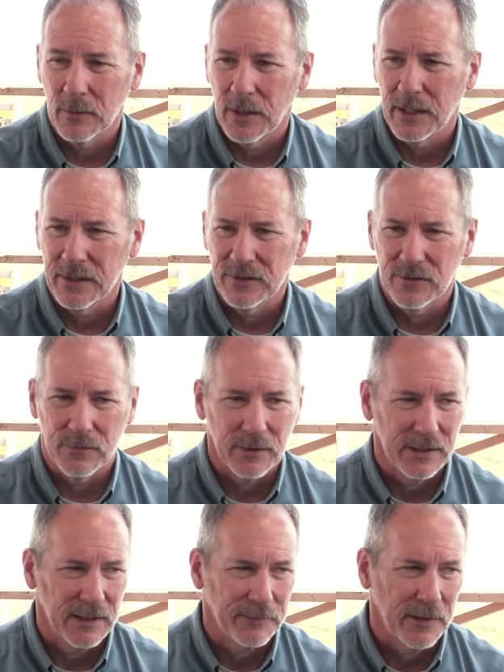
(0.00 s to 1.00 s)
wow, this is
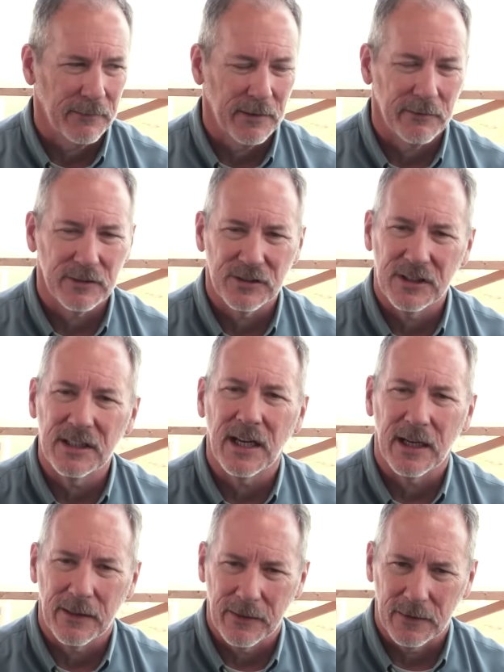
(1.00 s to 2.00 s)
really different. I've never seen
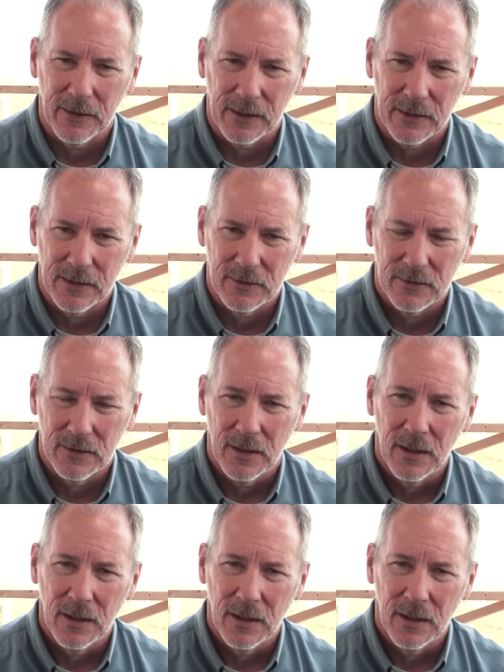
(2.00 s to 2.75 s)
anything like this.